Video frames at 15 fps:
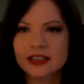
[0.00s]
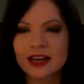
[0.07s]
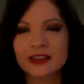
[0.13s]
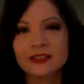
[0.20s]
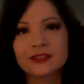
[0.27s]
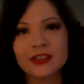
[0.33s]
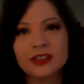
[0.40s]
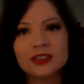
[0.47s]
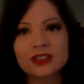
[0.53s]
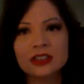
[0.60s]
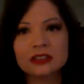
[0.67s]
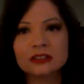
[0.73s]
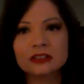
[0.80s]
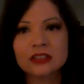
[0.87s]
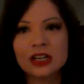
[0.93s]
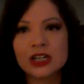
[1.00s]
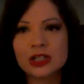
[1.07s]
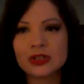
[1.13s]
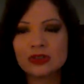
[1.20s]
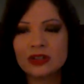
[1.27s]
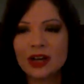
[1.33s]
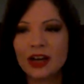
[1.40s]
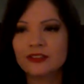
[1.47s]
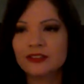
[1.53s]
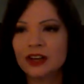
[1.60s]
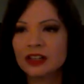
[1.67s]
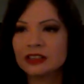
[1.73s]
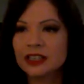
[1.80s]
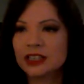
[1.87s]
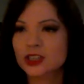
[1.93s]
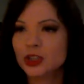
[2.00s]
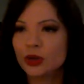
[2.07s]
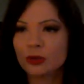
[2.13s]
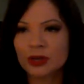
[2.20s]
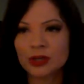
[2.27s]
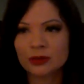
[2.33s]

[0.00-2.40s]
I felt alone. I felt like nobody